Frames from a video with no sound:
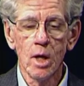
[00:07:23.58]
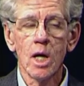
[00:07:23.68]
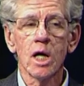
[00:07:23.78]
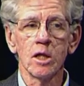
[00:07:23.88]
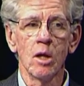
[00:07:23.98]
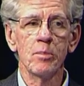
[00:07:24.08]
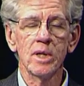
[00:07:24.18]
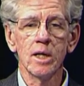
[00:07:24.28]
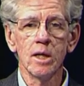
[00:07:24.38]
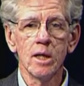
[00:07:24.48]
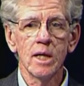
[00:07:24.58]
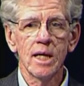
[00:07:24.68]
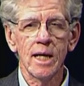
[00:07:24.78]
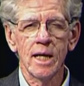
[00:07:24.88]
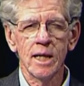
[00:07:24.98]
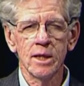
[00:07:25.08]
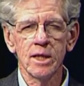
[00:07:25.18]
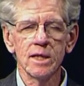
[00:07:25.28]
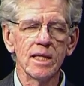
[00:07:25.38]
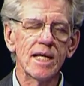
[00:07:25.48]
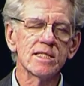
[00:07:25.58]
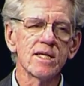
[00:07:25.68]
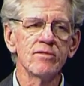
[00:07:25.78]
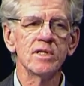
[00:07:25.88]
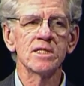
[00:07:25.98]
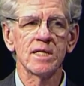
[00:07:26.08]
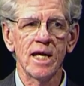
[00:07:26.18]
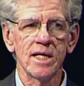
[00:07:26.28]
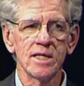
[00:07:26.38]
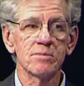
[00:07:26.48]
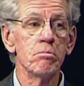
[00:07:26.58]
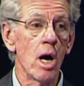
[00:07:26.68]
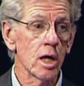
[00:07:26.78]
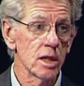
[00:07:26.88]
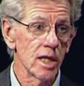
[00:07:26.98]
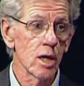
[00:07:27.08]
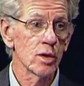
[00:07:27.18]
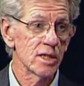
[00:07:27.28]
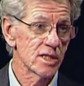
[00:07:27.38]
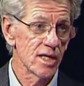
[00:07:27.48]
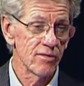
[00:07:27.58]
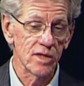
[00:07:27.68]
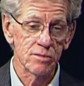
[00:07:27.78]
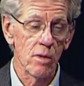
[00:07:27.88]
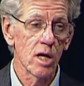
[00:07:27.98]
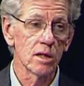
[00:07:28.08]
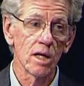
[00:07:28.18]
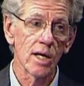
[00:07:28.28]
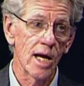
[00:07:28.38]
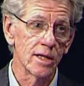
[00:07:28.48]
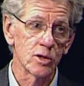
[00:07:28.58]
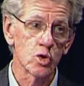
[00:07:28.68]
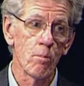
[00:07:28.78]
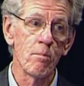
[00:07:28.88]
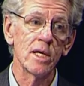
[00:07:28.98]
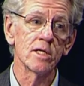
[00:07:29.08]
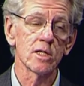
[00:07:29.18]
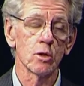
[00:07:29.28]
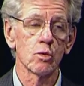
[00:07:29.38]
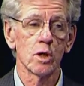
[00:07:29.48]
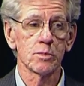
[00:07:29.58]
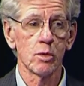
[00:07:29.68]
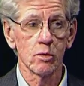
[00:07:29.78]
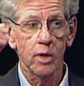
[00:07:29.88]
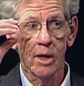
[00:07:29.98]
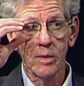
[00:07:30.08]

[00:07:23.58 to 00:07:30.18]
Columbia in the late 70s and 80s, Montclair in the 70s. Montclair had a tremendous lacrosse program.